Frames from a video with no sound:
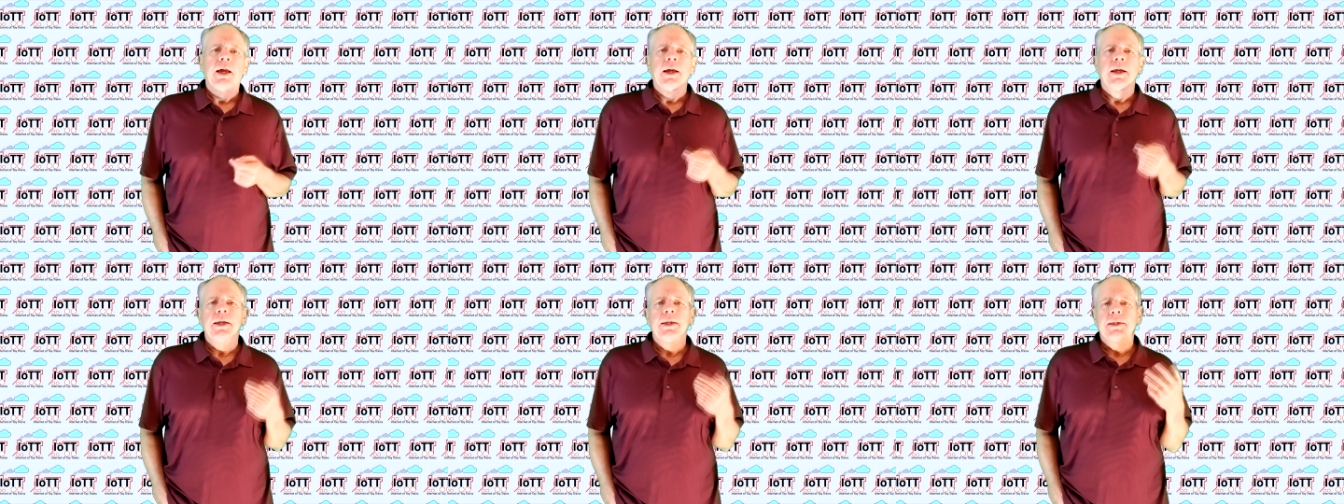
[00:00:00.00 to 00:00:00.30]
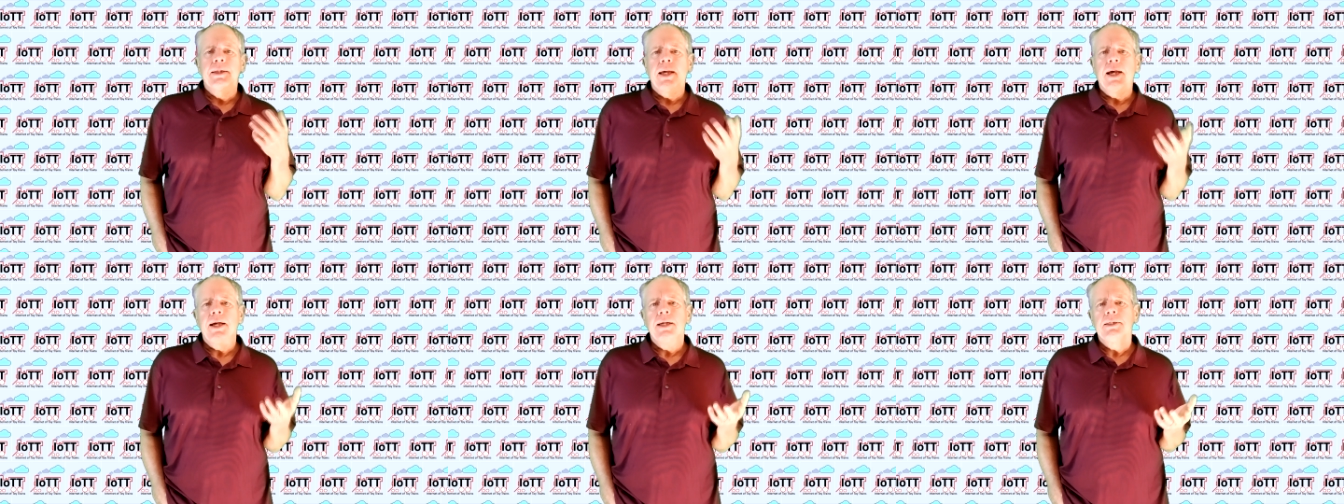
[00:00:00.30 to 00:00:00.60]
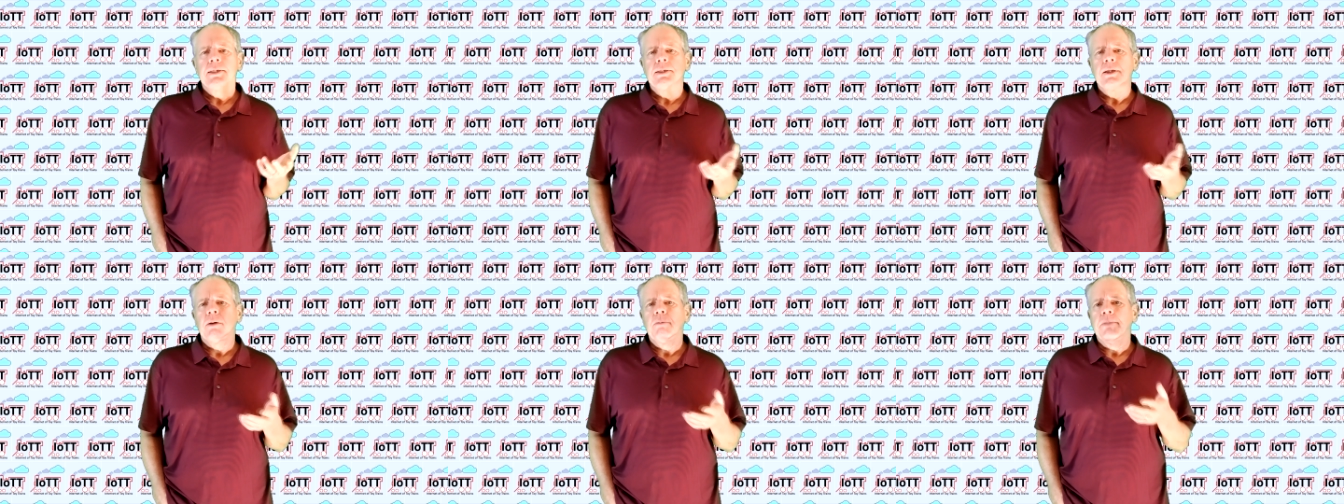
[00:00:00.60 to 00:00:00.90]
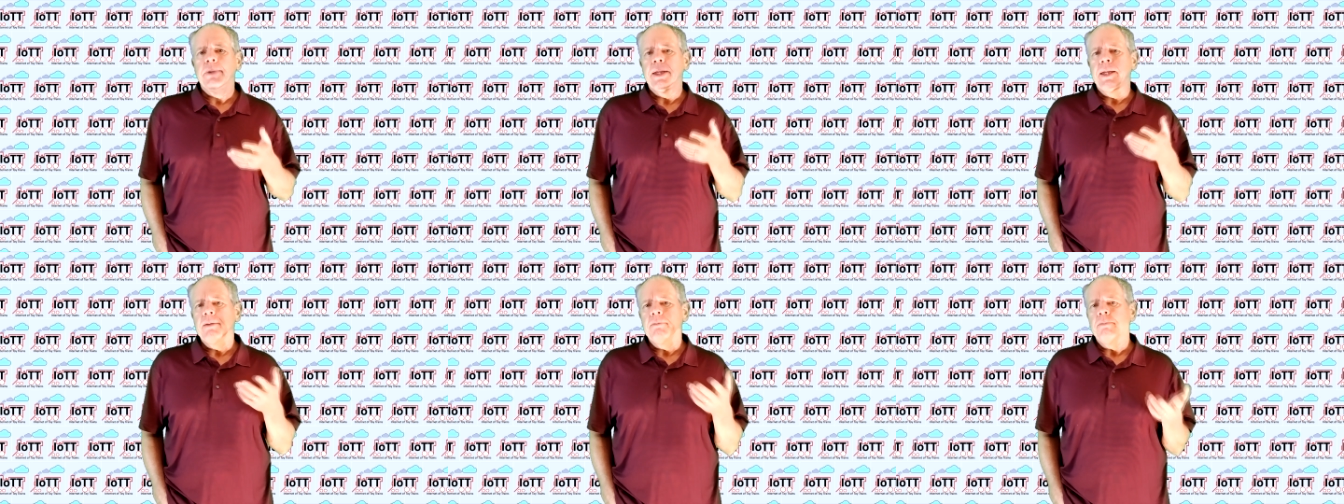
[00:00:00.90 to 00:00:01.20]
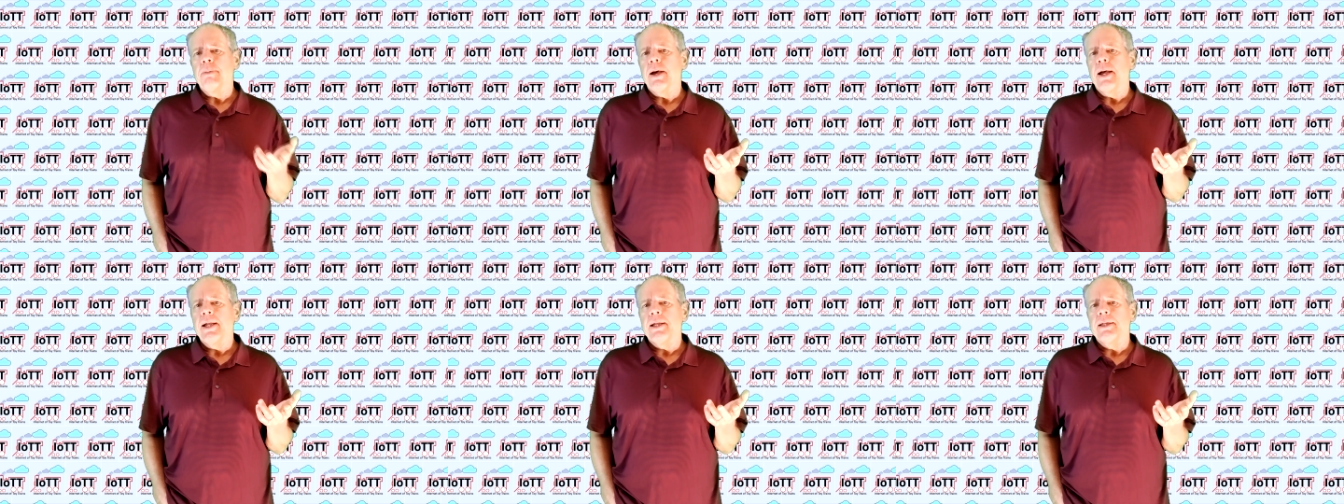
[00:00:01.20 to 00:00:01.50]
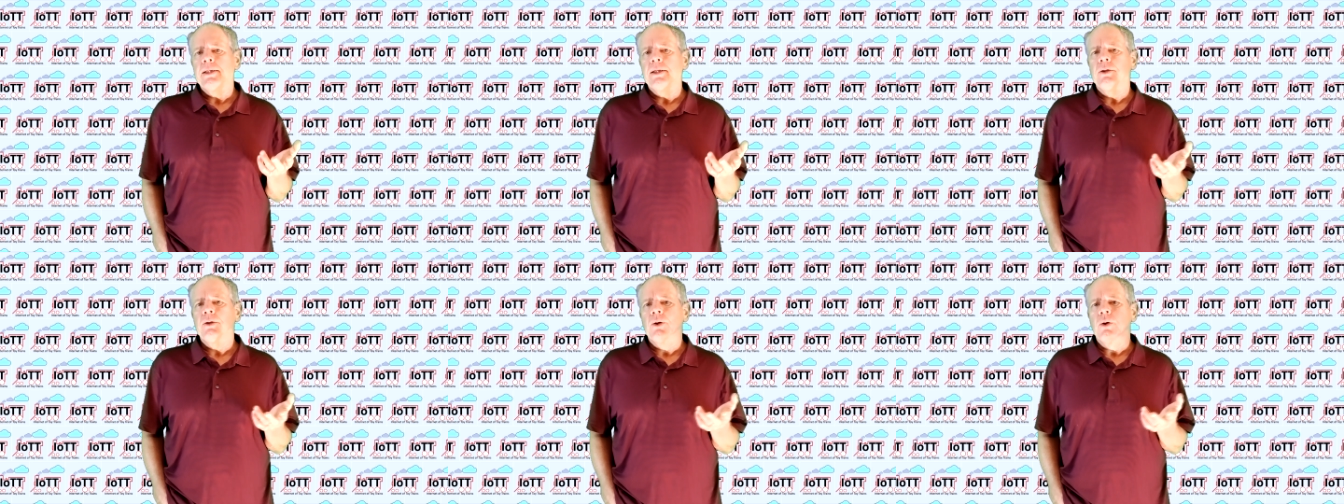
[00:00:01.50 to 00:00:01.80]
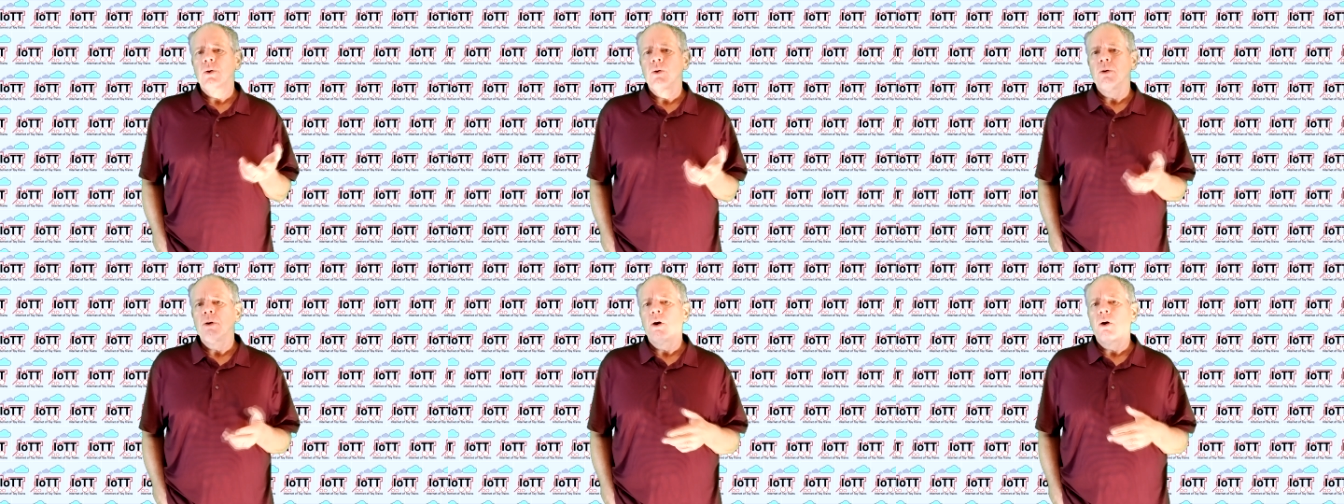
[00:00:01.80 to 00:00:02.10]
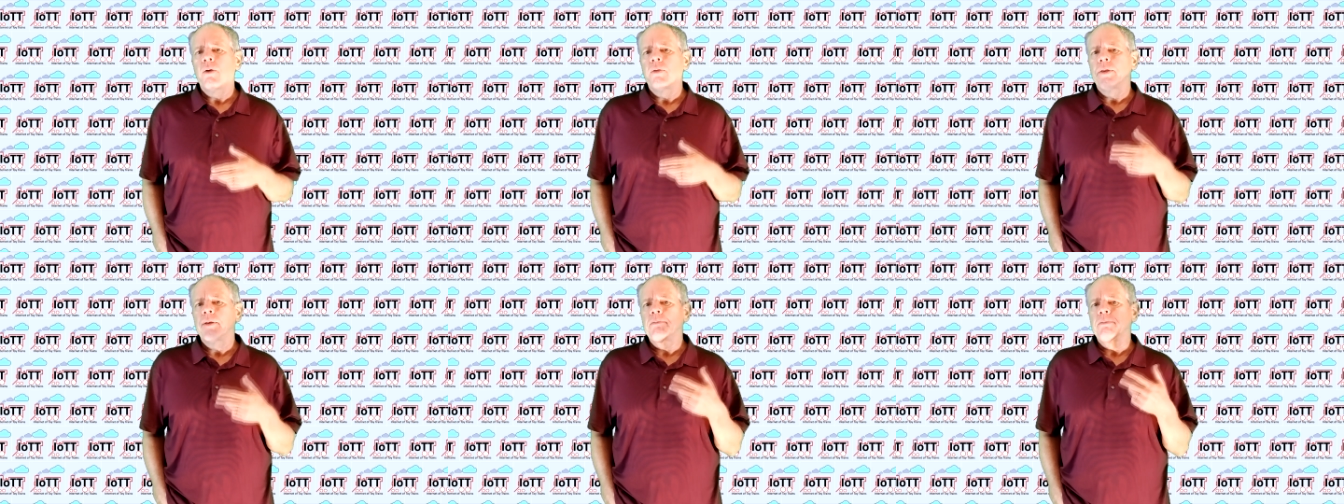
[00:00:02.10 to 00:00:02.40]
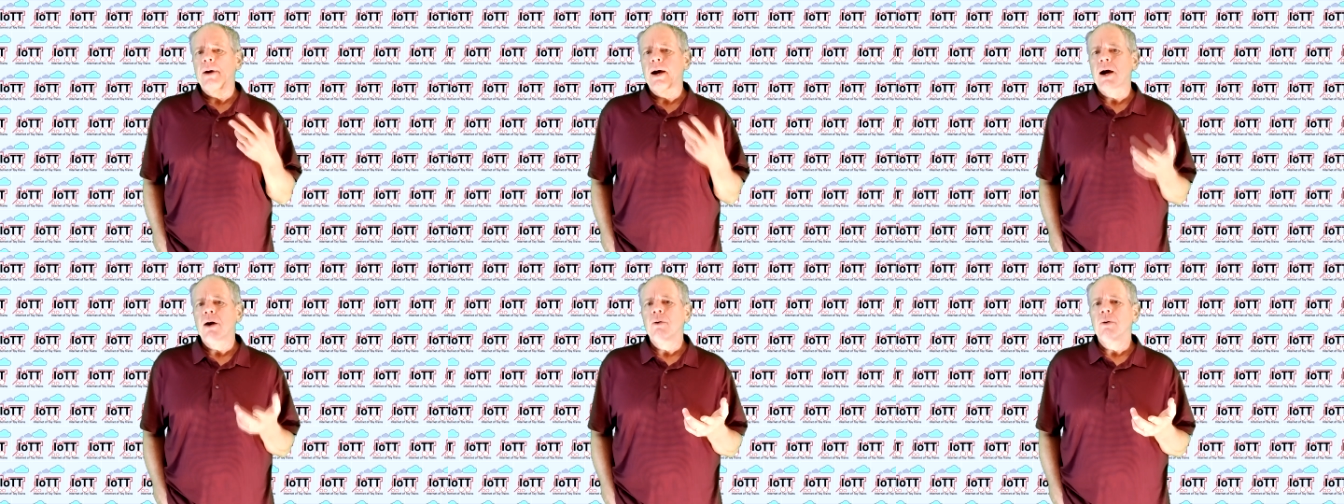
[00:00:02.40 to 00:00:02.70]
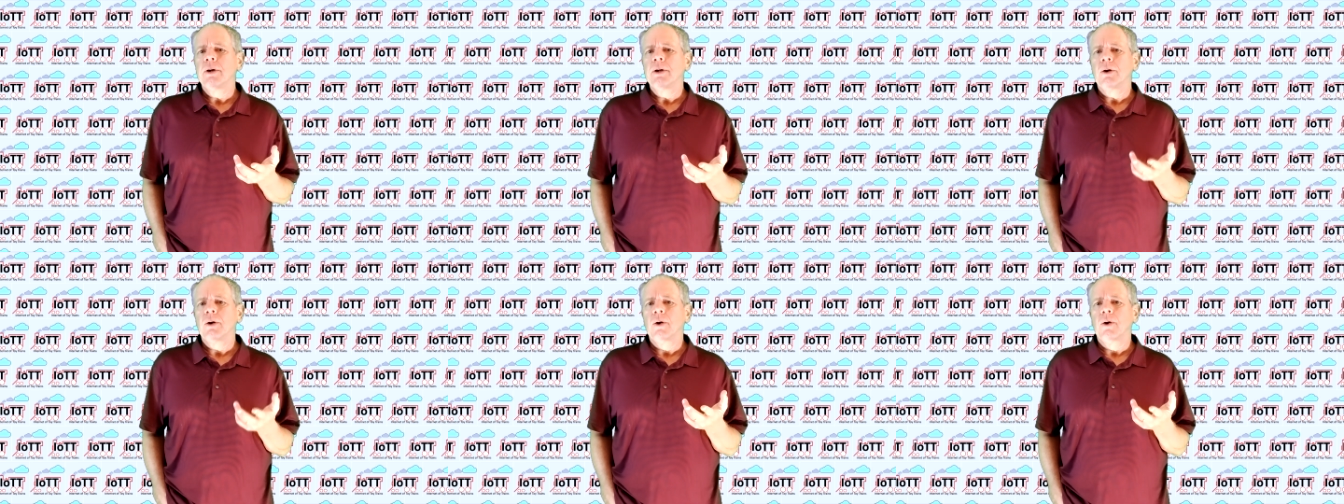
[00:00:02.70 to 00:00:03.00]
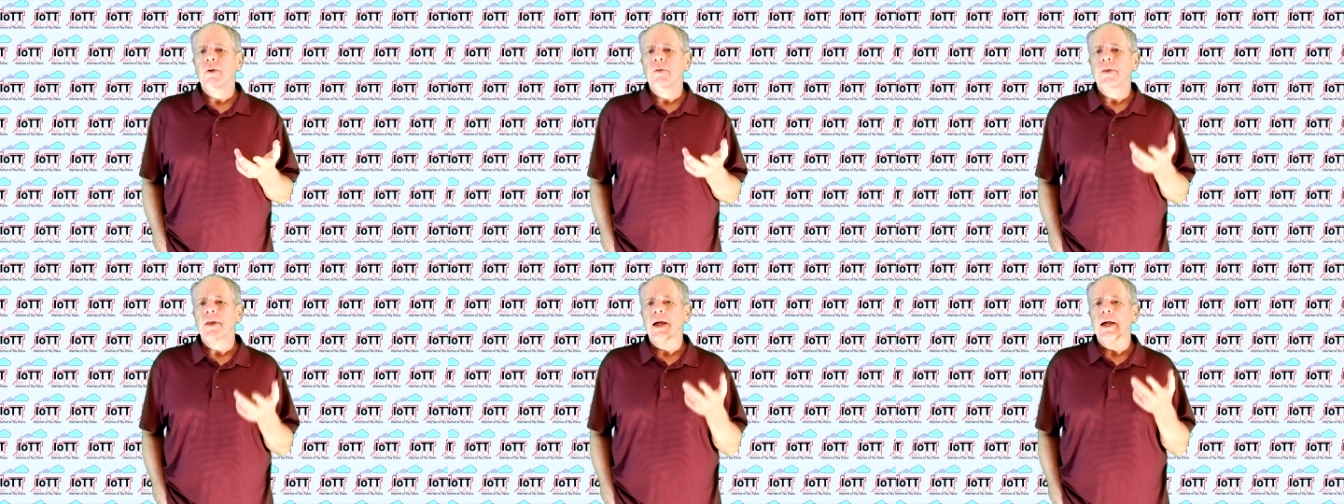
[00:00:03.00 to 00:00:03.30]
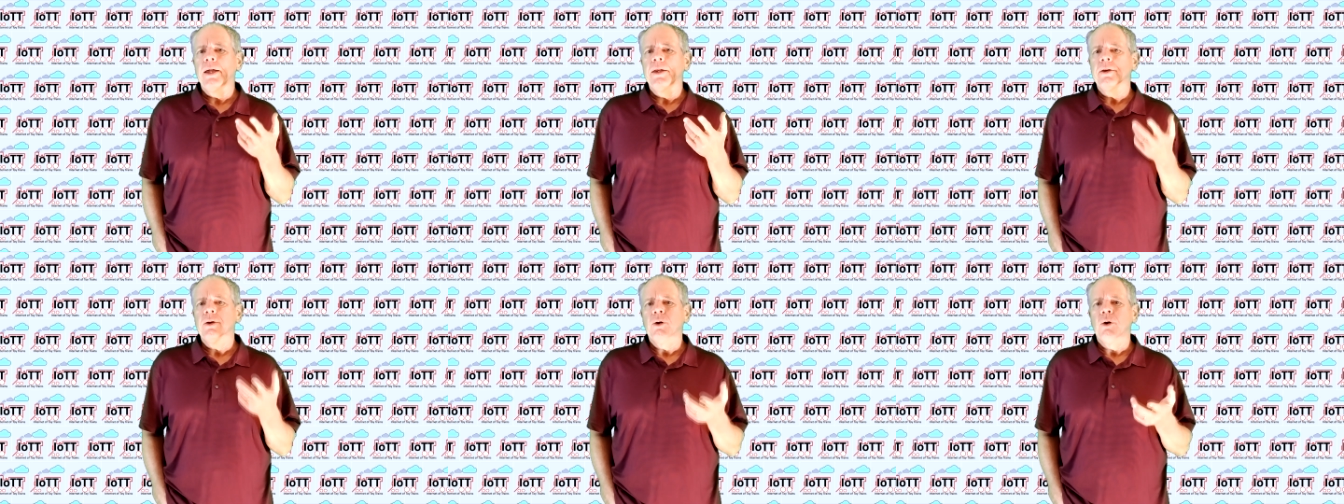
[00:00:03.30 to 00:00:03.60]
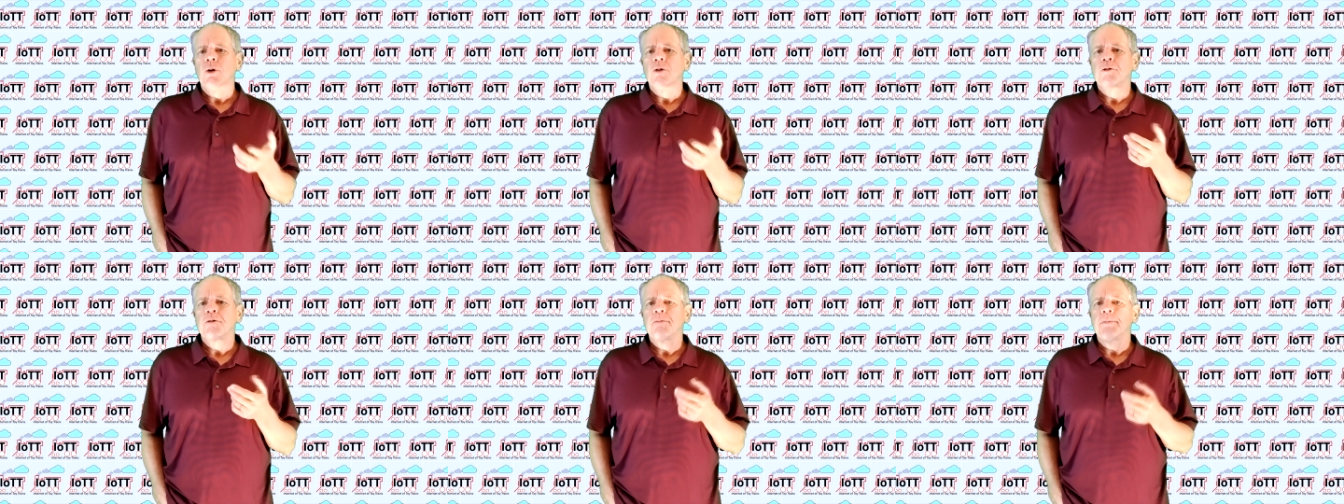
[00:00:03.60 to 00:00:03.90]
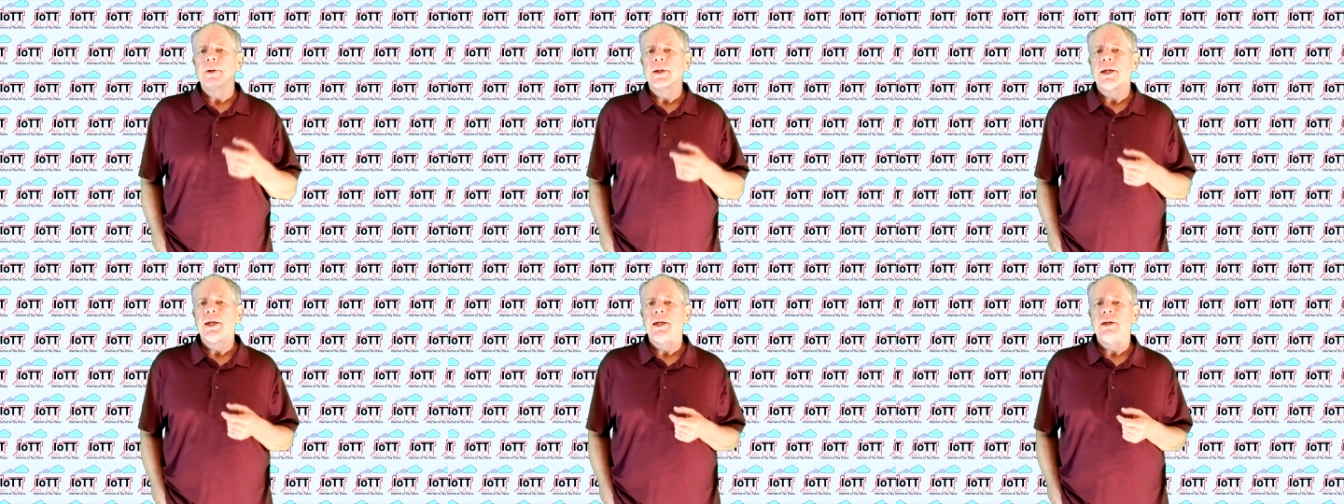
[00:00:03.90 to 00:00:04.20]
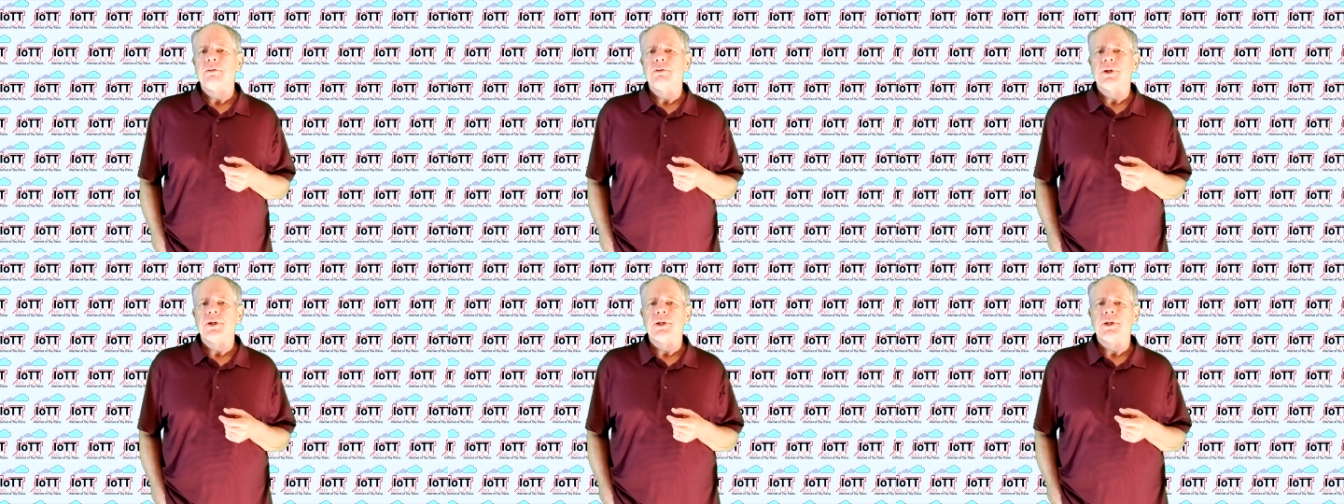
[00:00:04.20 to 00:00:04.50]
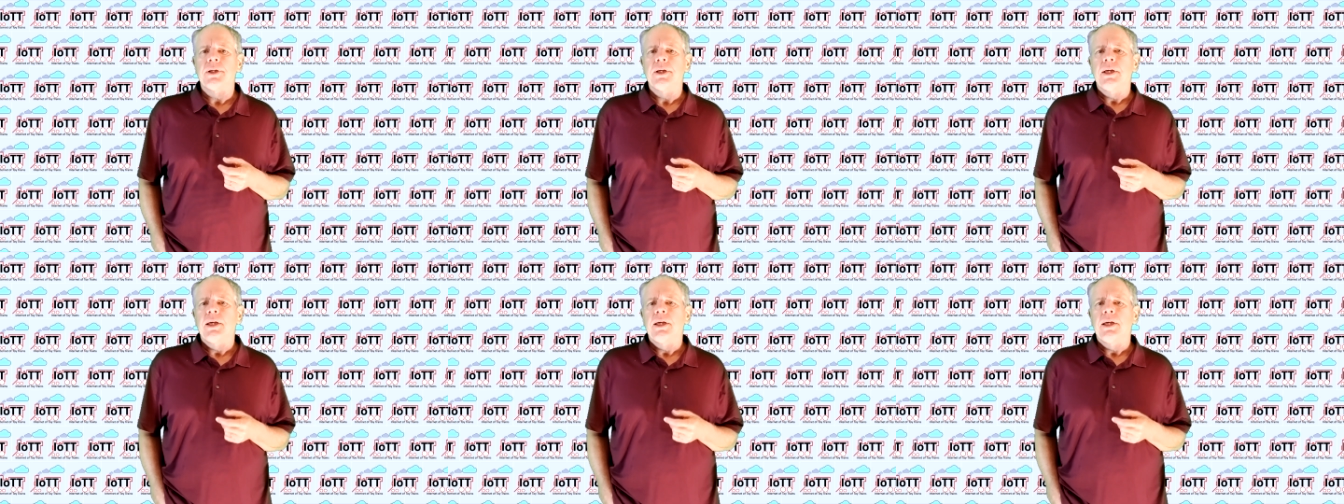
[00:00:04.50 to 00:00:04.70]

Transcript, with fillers: It has some impact though on the power on and off behavior,